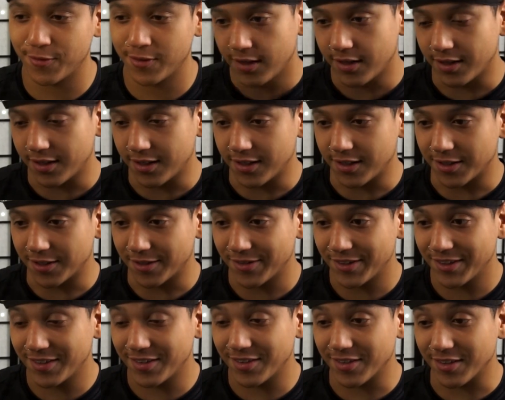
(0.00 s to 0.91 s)
Ah,
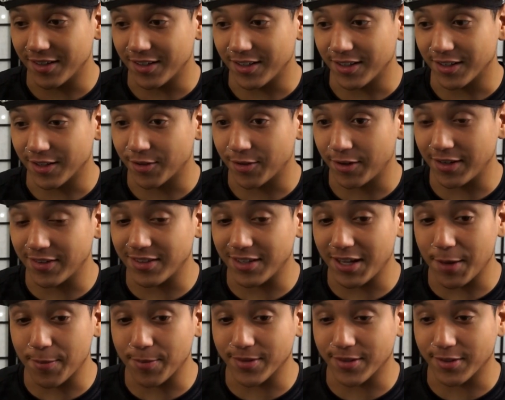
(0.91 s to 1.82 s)
this is a
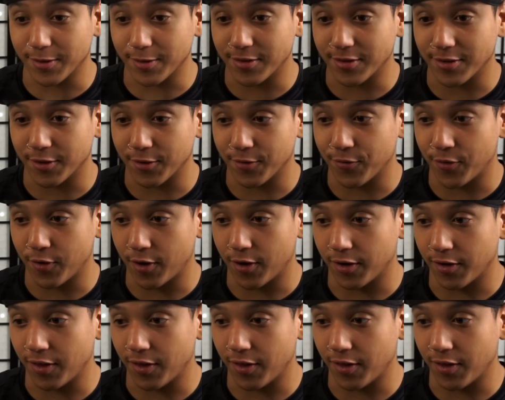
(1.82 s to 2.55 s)
crazy episode so far.